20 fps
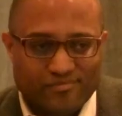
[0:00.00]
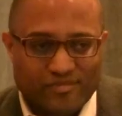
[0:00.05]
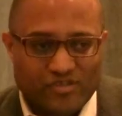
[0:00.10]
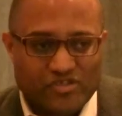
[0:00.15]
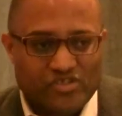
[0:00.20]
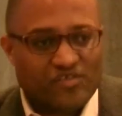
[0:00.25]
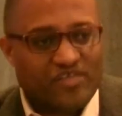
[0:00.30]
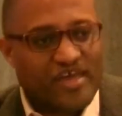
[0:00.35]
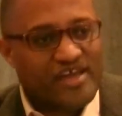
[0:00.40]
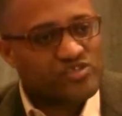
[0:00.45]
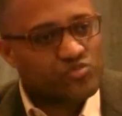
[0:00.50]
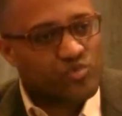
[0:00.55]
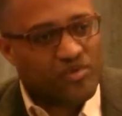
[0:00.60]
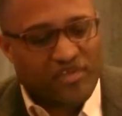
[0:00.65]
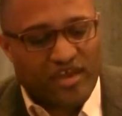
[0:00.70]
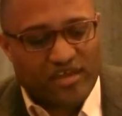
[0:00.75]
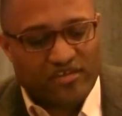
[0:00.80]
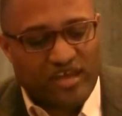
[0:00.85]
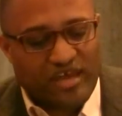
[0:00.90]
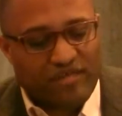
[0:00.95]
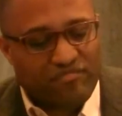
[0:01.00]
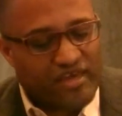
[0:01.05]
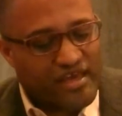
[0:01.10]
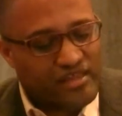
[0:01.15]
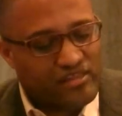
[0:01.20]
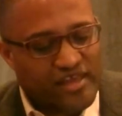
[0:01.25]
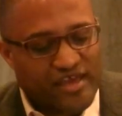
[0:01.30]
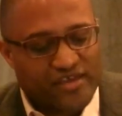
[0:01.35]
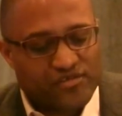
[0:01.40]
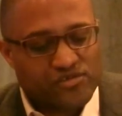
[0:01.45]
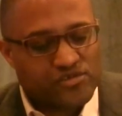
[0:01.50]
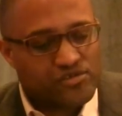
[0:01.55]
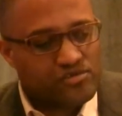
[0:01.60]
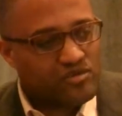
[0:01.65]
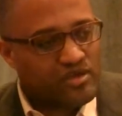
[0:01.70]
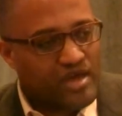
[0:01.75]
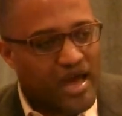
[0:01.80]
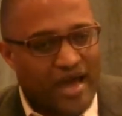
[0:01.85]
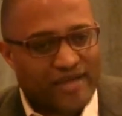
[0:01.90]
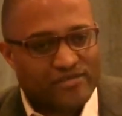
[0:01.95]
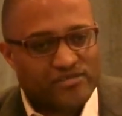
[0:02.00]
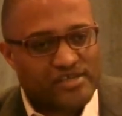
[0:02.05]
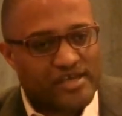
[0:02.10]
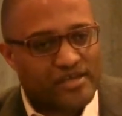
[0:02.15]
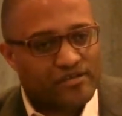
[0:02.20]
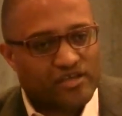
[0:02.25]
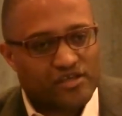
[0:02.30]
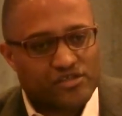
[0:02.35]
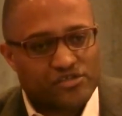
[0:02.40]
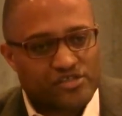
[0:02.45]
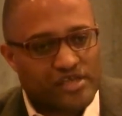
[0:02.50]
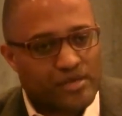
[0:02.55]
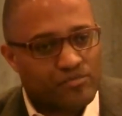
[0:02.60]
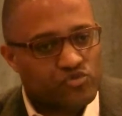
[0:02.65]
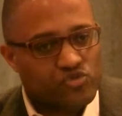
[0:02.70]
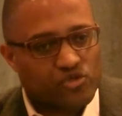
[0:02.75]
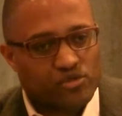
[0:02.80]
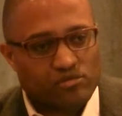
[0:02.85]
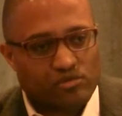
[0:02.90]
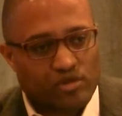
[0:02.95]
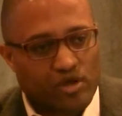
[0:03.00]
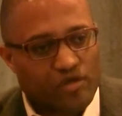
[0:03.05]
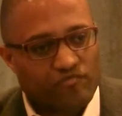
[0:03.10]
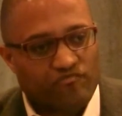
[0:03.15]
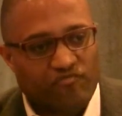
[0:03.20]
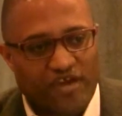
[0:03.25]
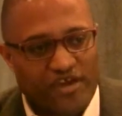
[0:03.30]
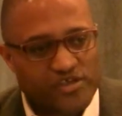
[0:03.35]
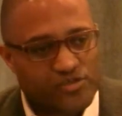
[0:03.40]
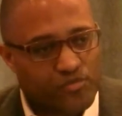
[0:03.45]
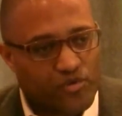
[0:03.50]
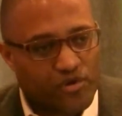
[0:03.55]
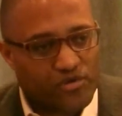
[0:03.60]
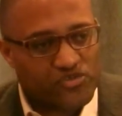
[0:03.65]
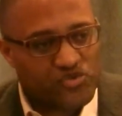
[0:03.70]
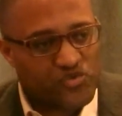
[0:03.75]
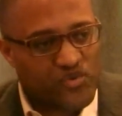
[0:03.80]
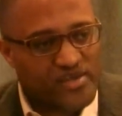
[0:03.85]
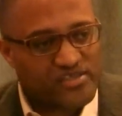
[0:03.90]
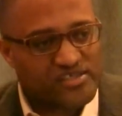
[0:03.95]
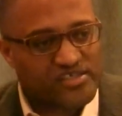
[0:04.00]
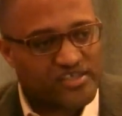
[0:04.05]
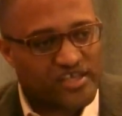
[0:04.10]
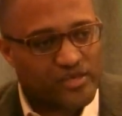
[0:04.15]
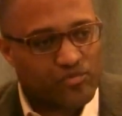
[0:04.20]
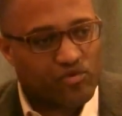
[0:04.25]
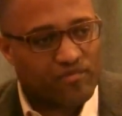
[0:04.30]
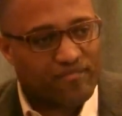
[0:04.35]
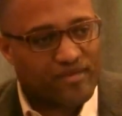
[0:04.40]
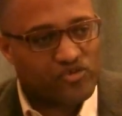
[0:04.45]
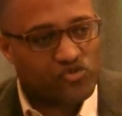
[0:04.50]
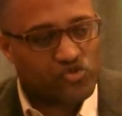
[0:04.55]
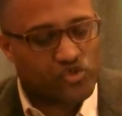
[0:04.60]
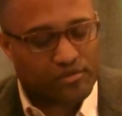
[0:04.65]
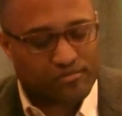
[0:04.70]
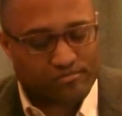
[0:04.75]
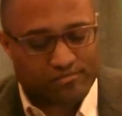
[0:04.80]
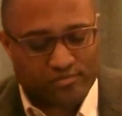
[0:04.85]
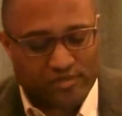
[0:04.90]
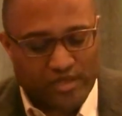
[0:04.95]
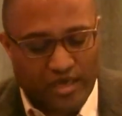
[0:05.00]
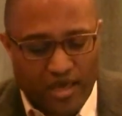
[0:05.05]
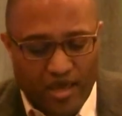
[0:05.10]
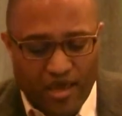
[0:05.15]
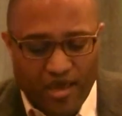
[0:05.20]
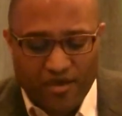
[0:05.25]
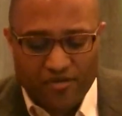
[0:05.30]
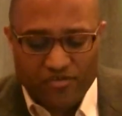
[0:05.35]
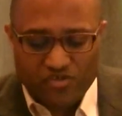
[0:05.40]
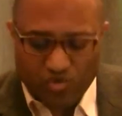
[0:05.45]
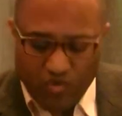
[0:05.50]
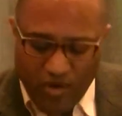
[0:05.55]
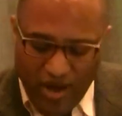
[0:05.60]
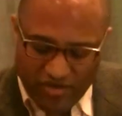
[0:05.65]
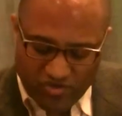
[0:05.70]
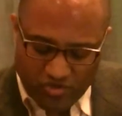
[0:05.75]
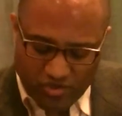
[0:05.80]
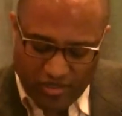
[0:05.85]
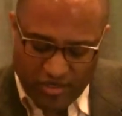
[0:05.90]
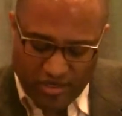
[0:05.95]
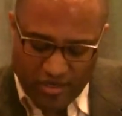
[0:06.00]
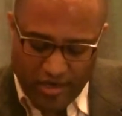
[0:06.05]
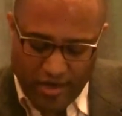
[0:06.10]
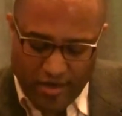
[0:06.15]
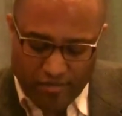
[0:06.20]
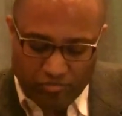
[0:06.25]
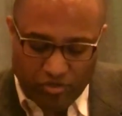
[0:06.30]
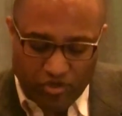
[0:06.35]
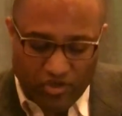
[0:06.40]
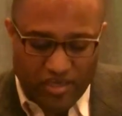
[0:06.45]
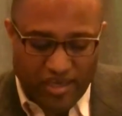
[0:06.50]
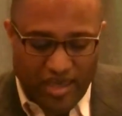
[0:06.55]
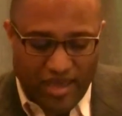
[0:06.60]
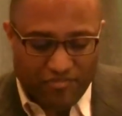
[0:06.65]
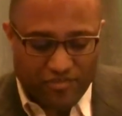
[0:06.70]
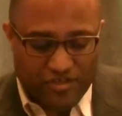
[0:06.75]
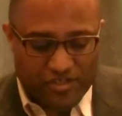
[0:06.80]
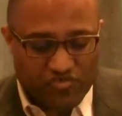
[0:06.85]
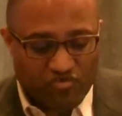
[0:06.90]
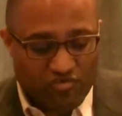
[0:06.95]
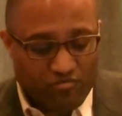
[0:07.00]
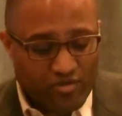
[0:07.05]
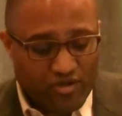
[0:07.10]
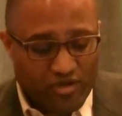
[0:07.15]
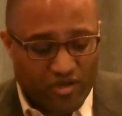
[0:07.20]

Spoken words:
So that's what they did. They linked content consumption on Facebook to STD prevention. So we're actually looking at this from